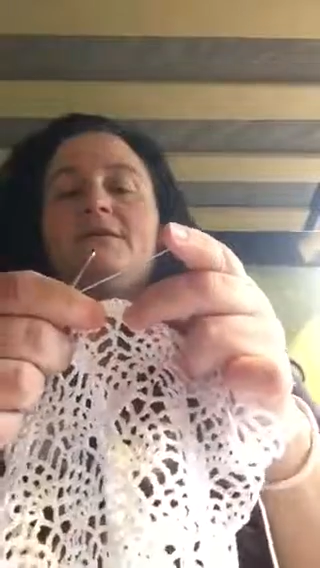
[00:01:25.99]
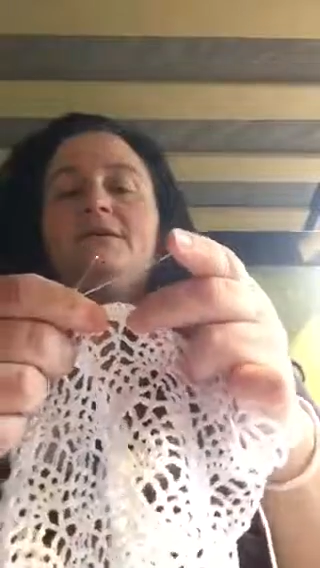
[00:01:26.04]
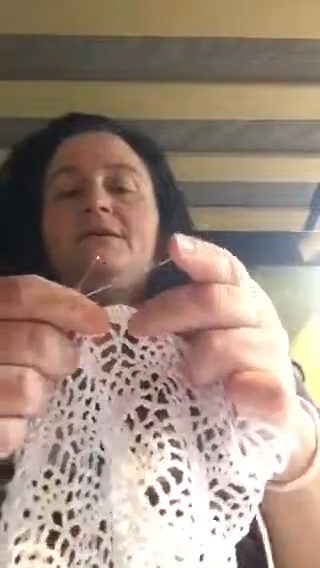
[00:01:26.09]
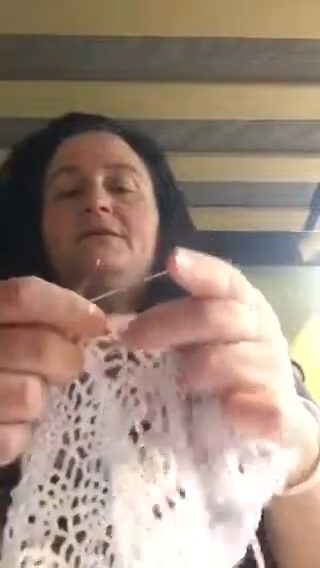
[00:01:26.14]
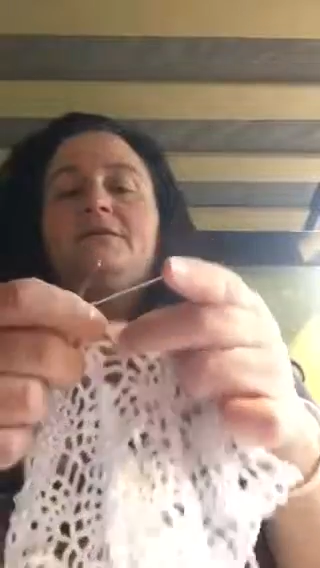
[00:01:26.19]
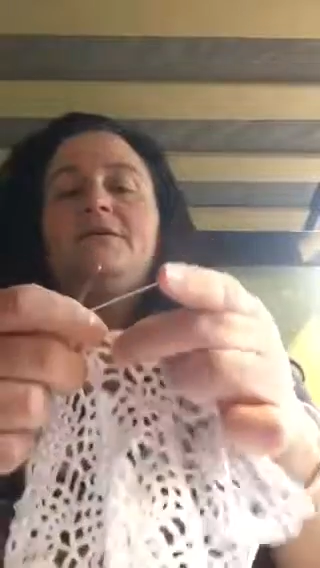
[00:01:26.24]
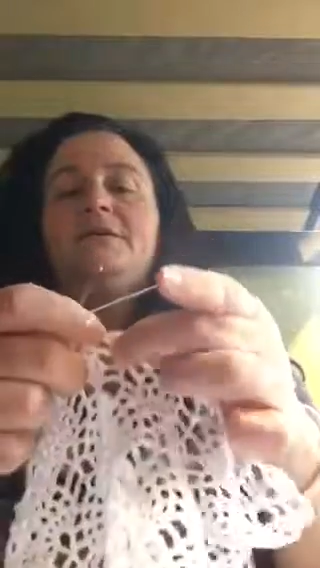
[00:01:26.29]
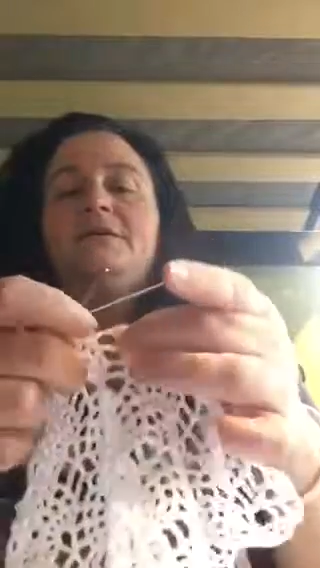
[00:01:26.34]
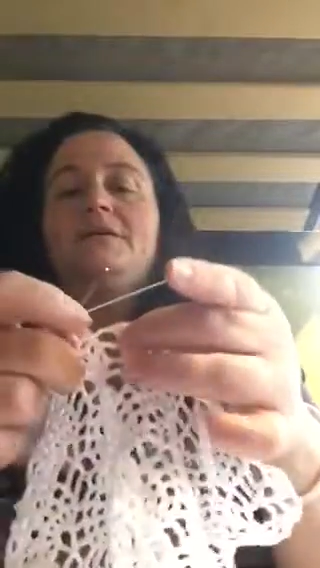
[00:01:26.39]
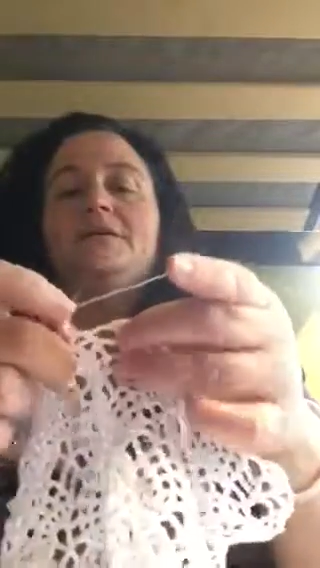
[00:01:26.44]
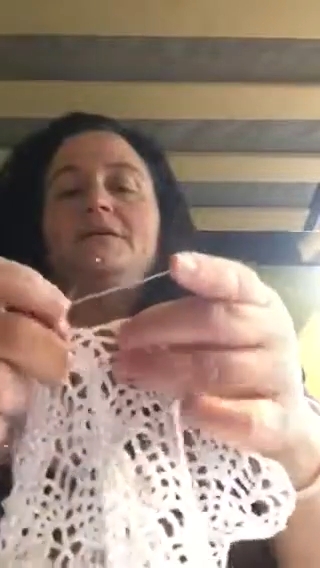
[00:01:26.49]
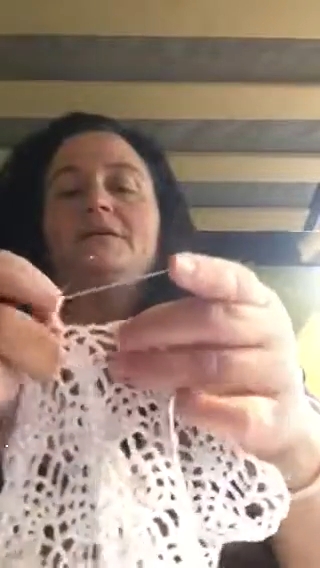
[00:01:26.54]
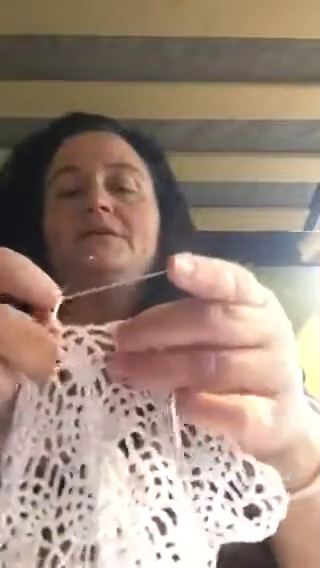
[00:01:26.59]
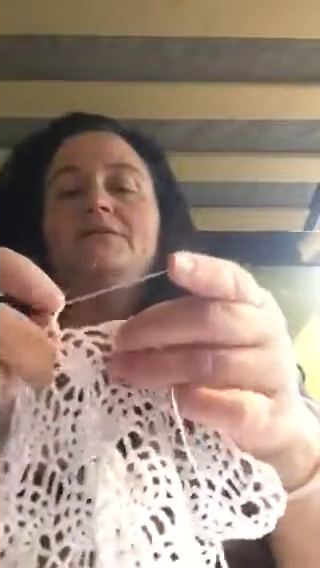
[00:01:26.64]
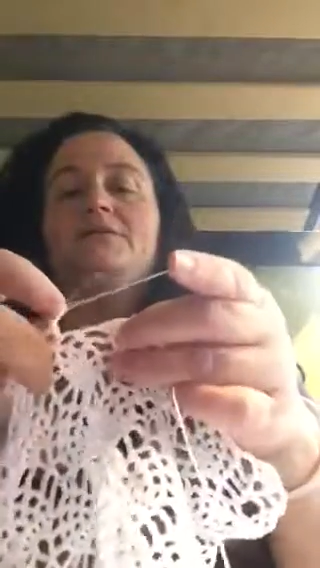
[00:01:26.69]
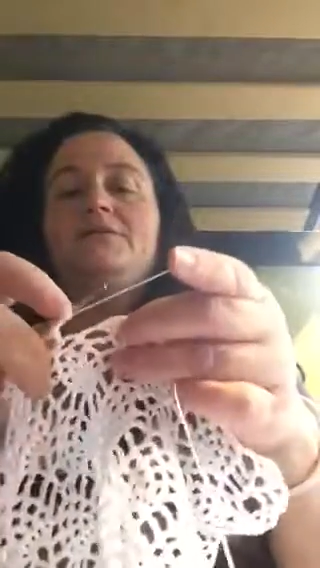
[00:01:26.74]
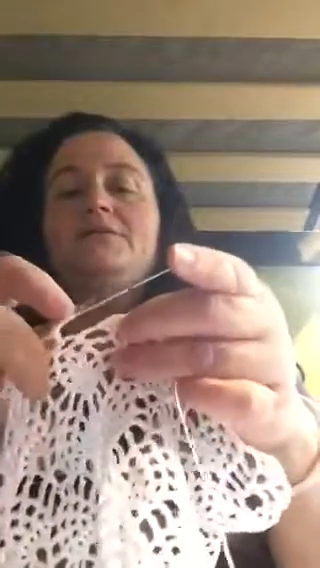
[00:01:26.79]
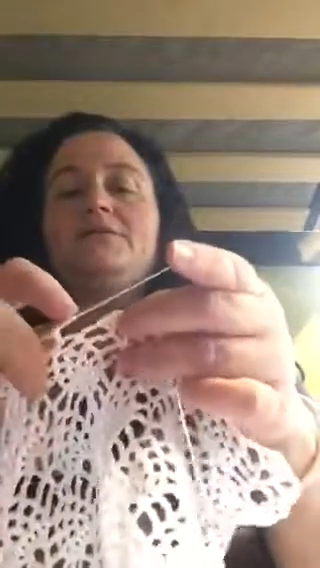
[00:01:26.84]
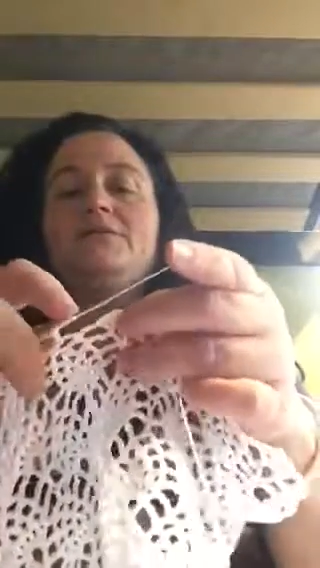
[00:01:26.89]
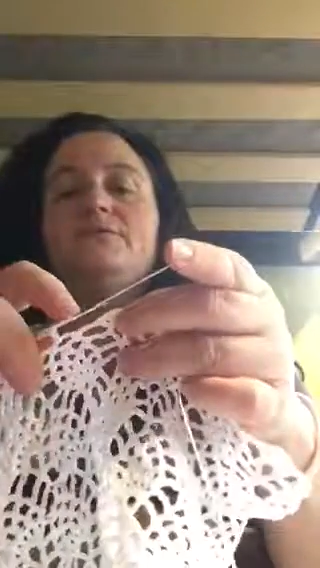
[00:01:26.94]
and then
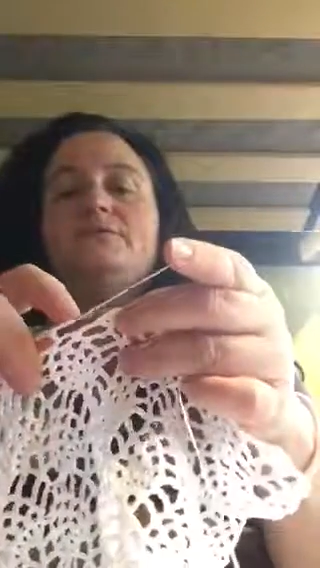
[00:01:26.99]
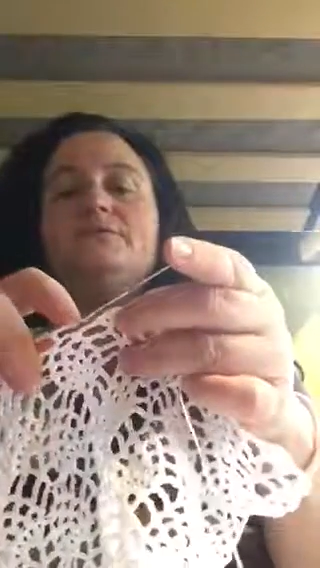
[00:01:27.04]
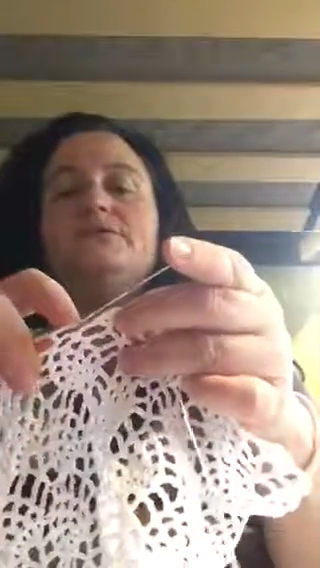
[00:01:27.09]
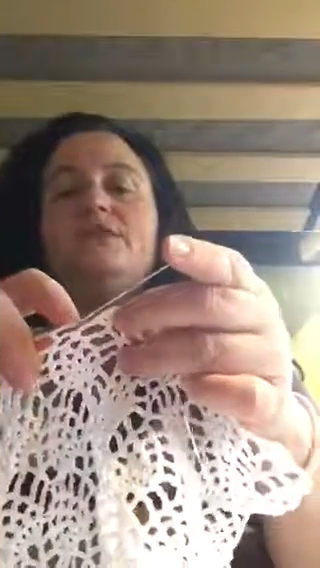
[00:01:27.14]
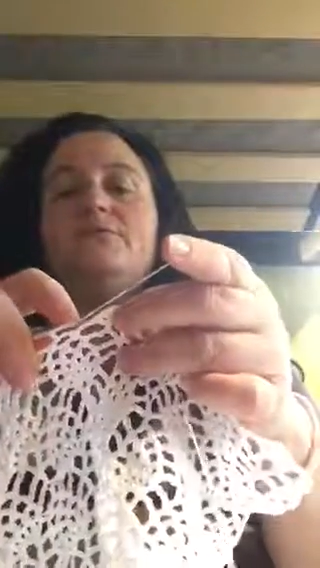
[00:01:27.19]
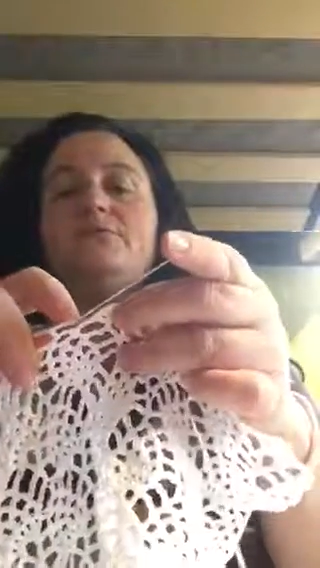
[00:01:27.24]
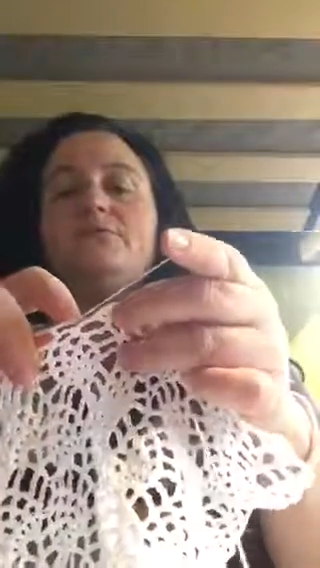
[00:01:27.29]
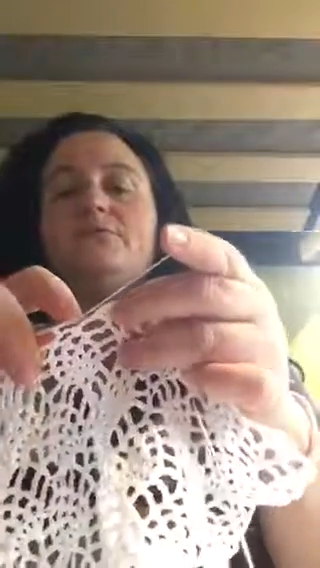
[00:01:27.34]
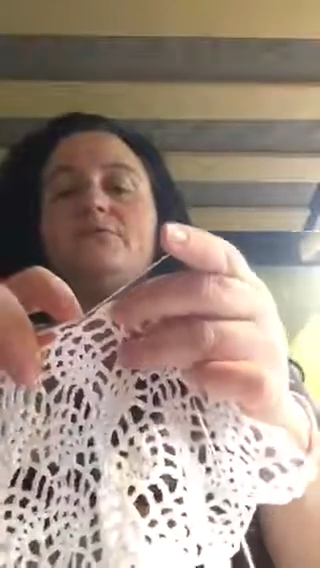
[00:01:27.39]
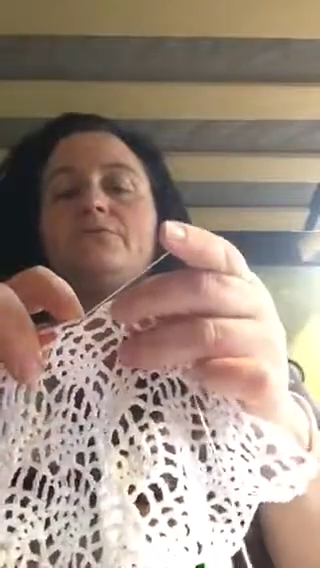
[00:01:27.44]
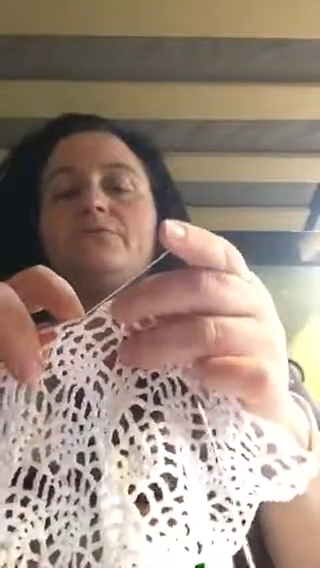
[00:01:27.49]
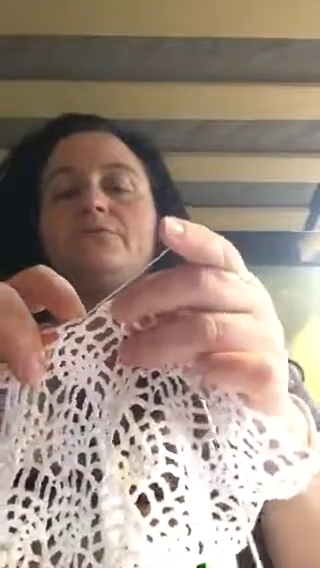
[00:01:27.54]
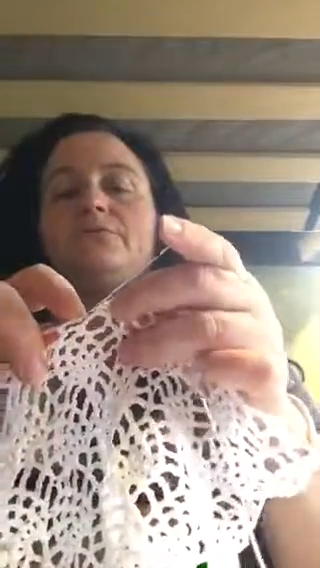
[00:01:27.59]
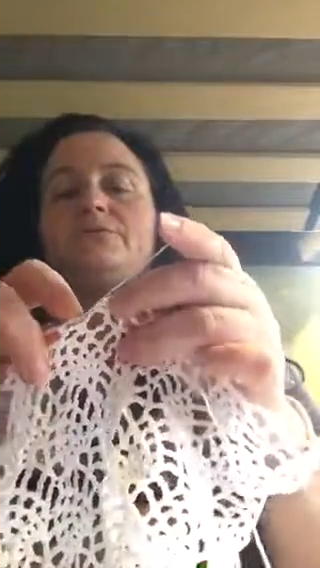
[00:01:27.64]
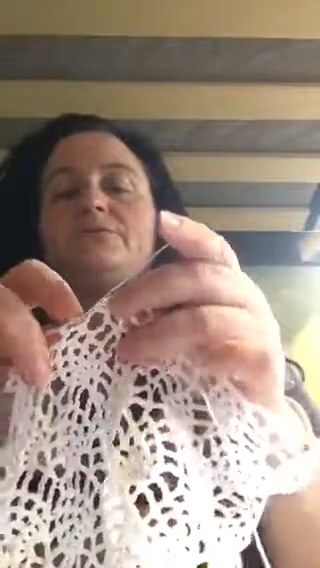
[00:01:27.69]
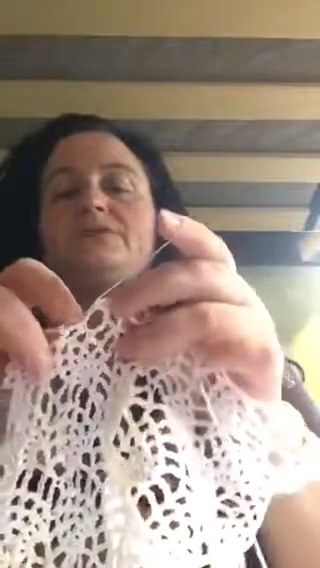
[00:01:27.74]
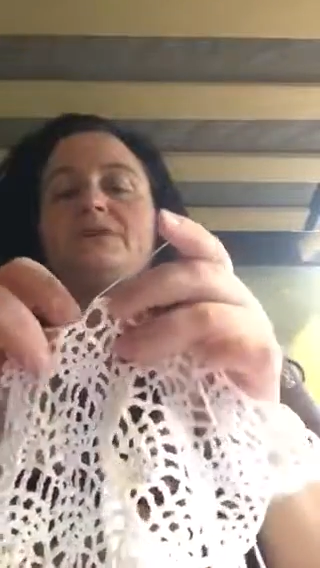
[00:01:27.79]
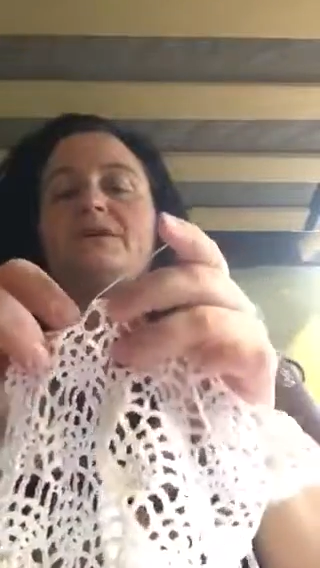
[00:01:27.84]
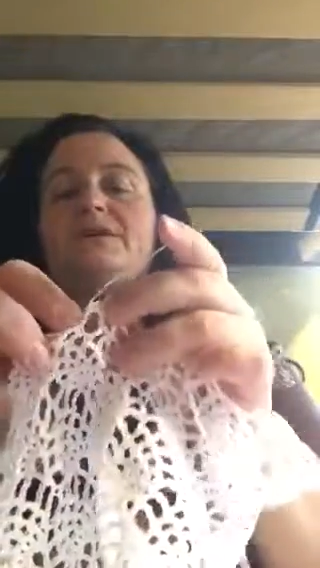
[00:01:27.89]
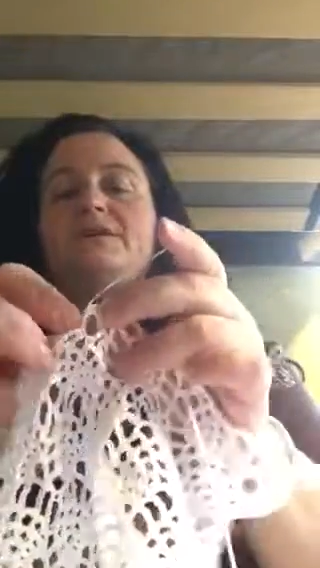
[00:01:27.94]
into those double
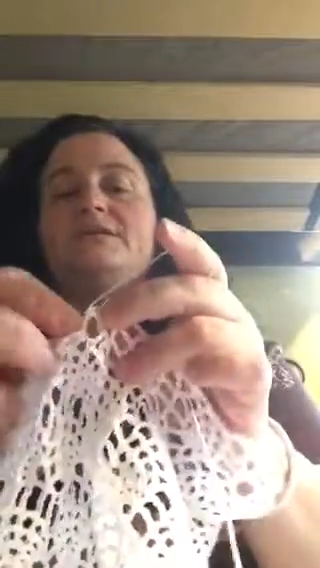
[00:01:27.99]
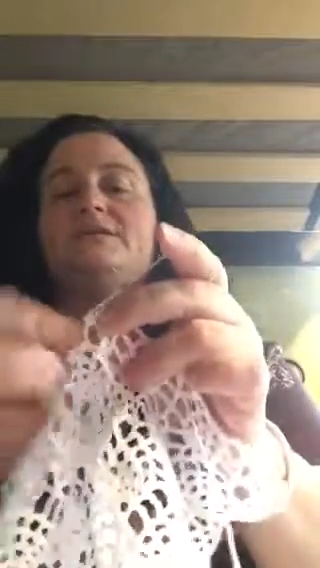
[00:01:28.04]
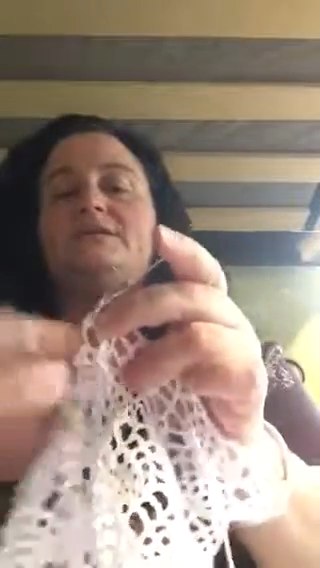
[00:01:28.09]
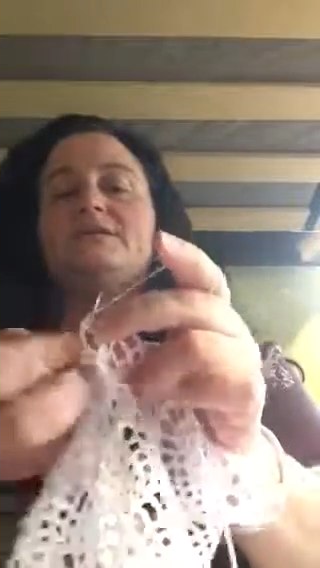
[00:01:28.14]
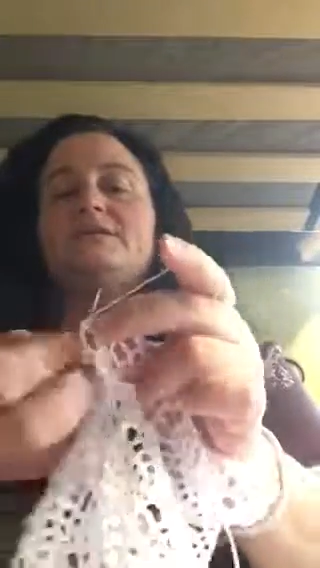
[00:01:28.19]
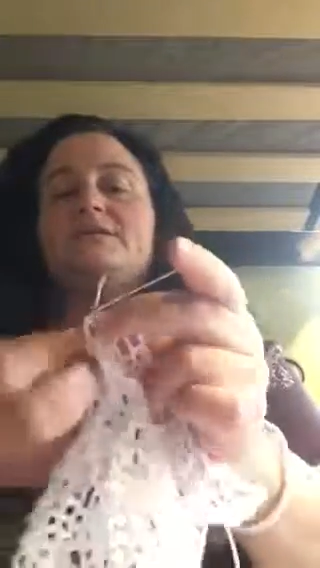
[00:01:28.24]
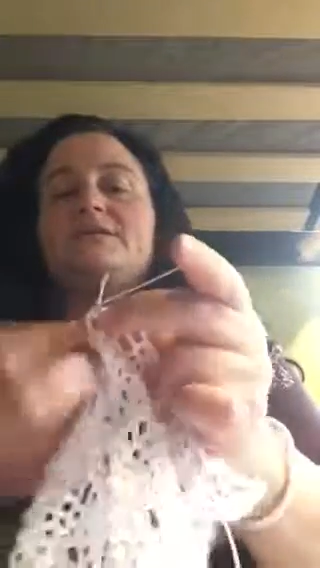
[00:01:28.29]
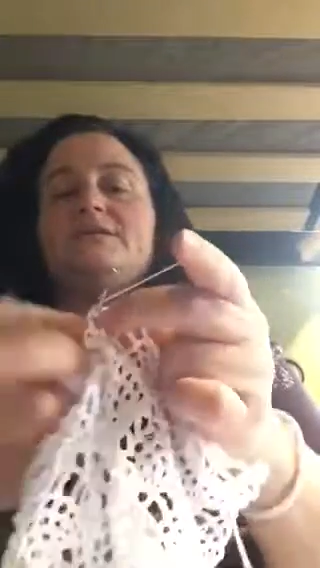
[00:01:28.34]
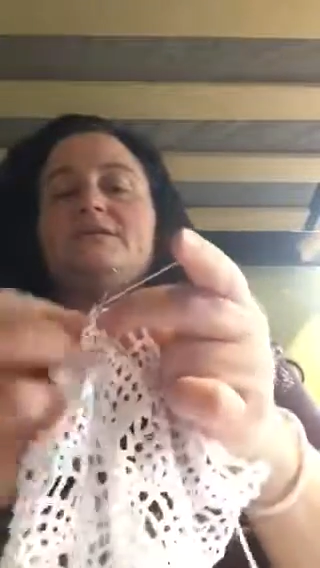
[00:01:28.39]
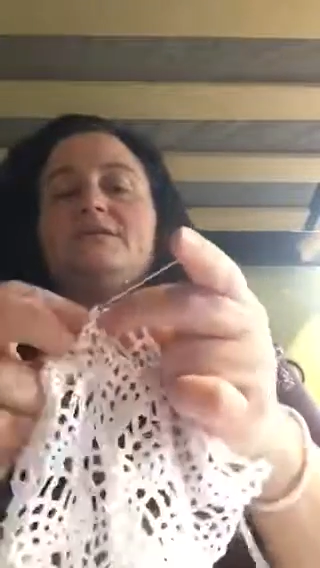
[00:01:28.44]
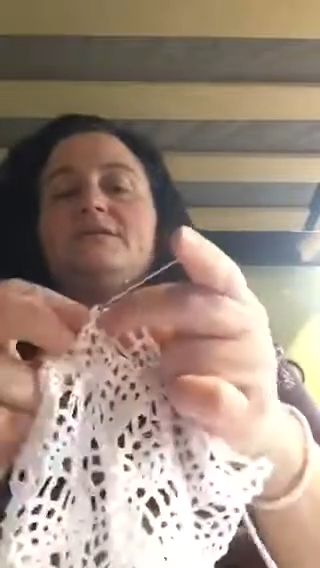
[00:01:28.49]
crochets